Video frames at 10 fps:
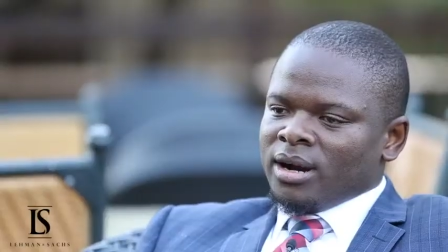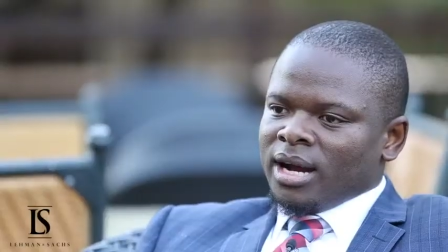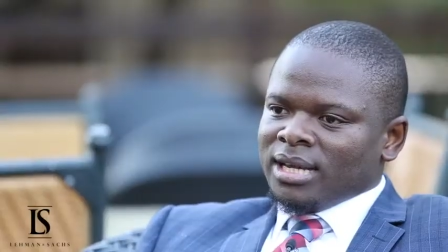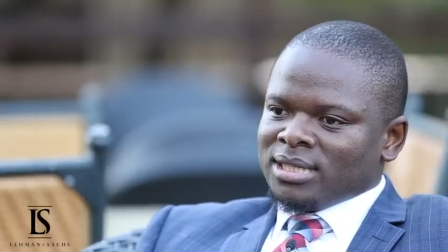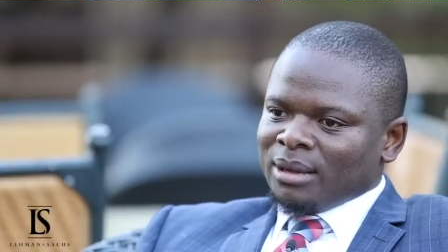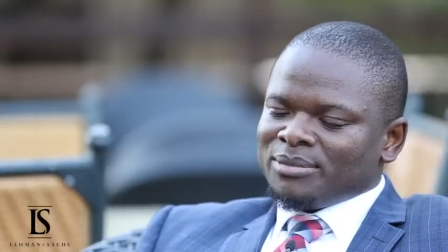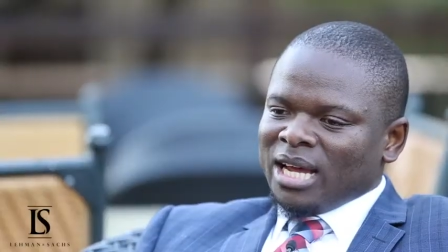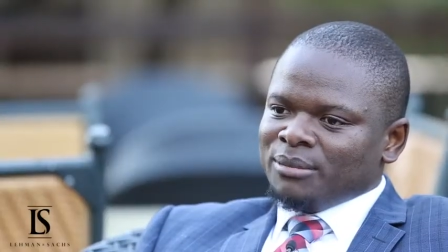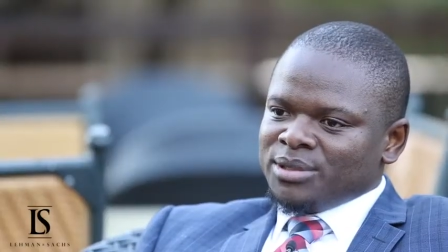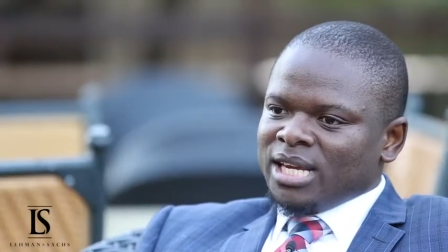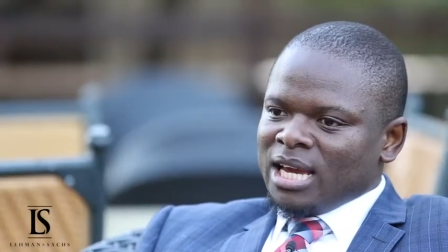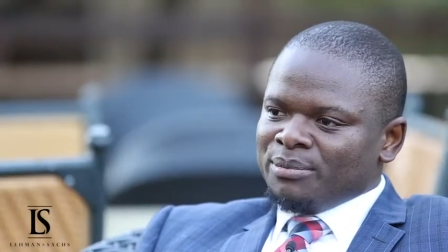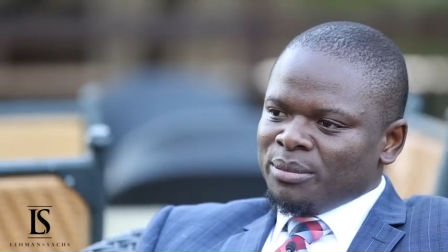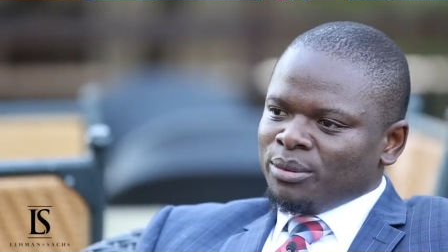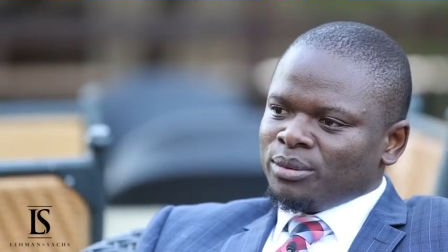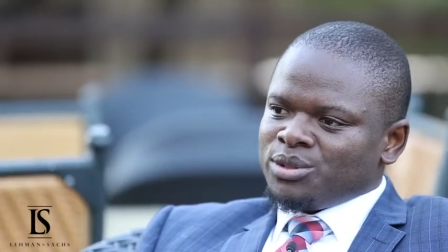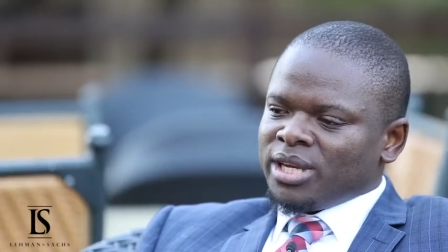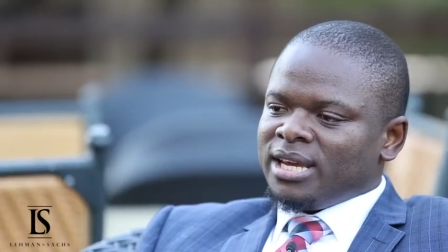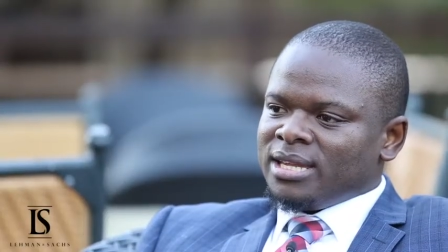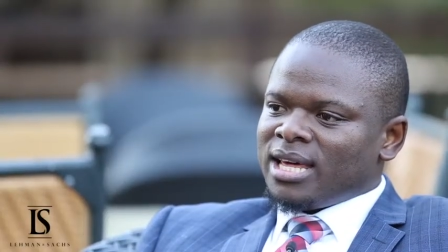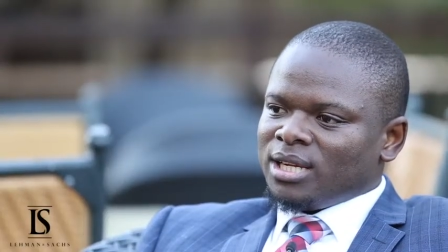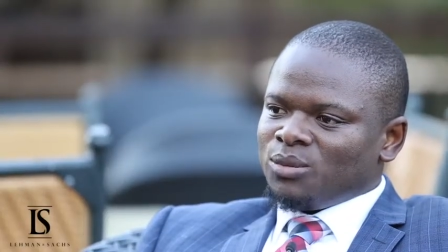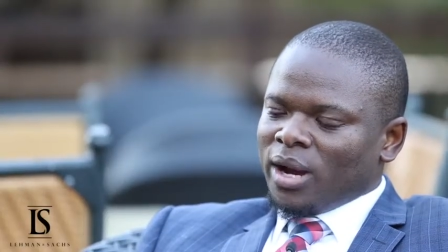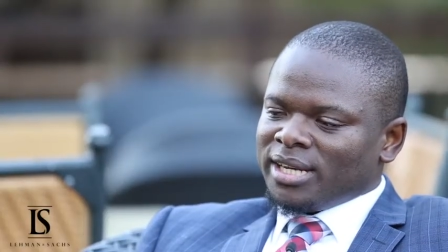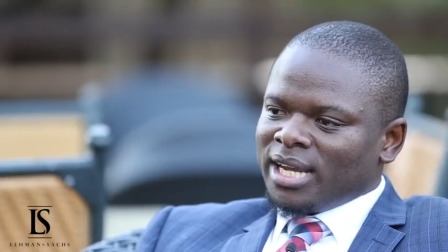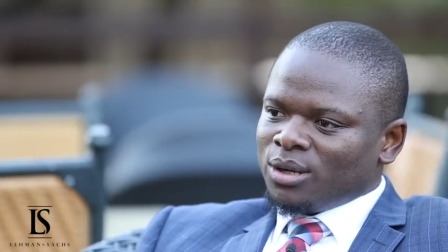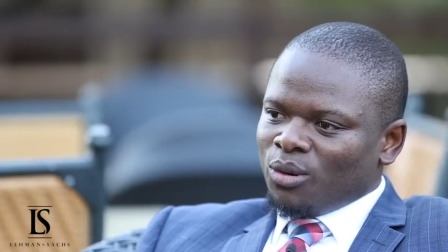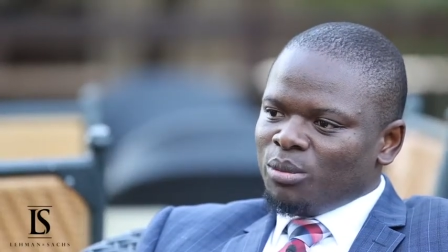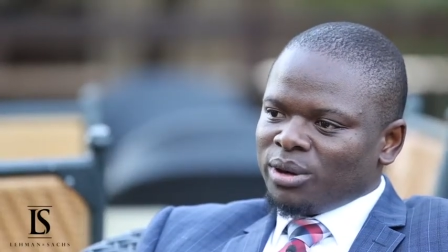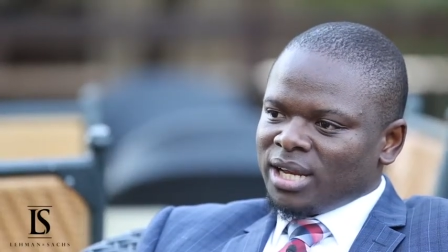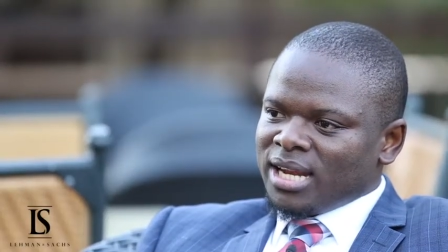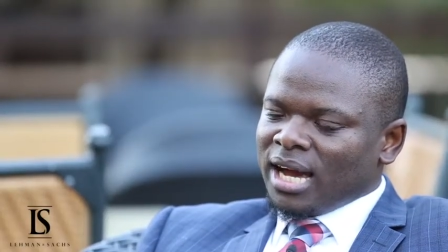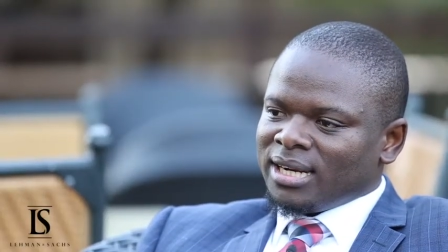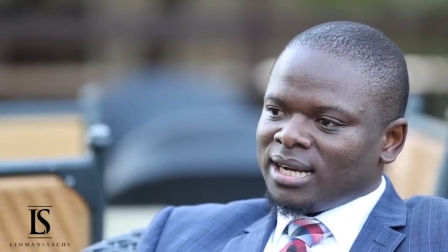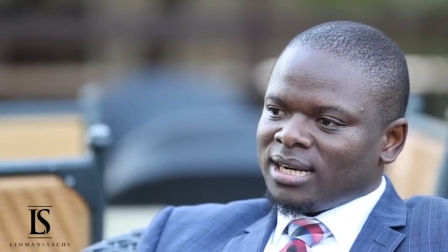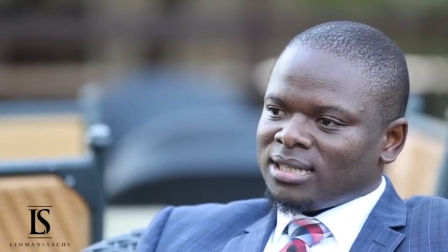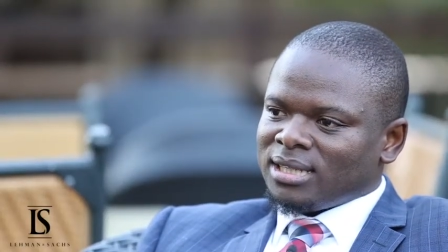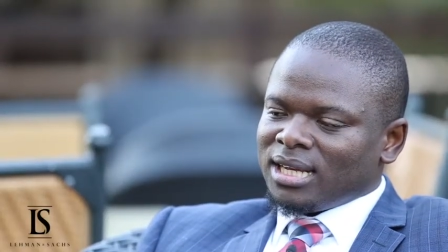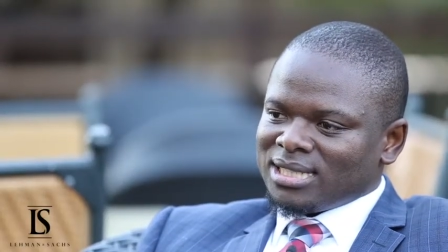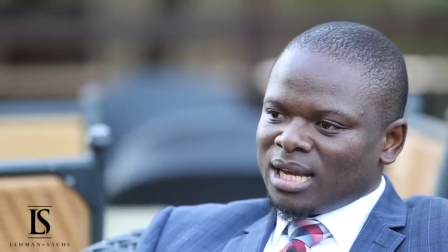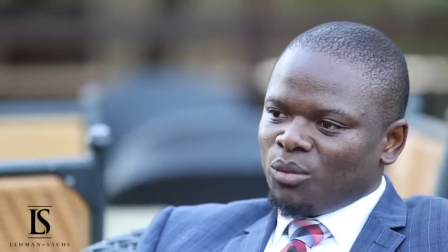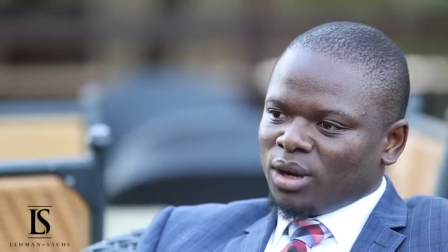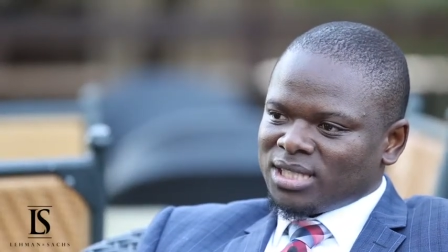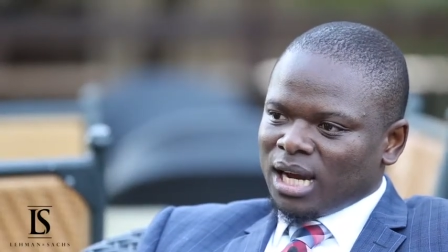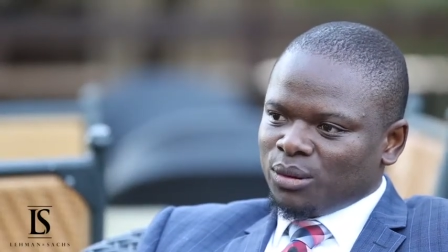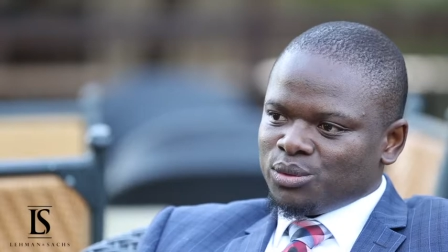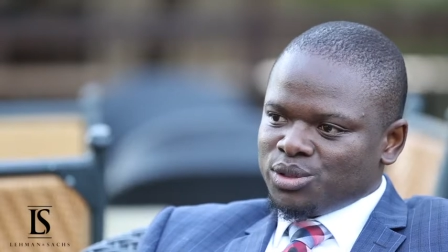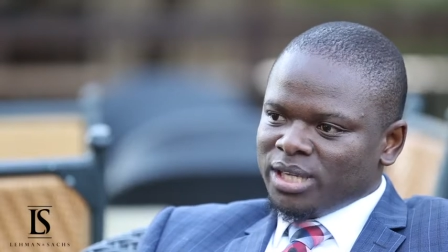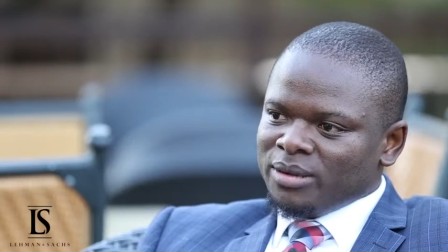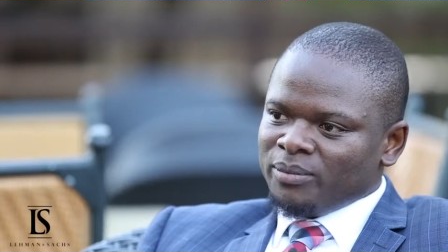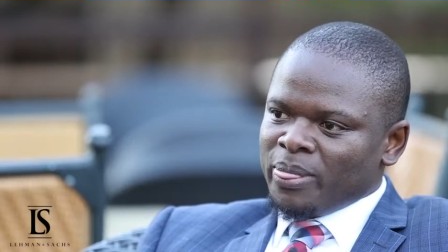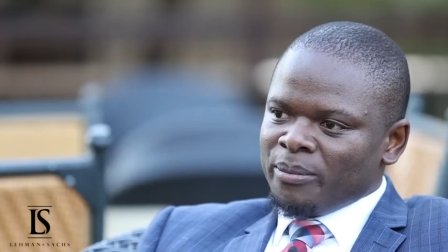I sometimes hear people say that one can operate under someone's ROC.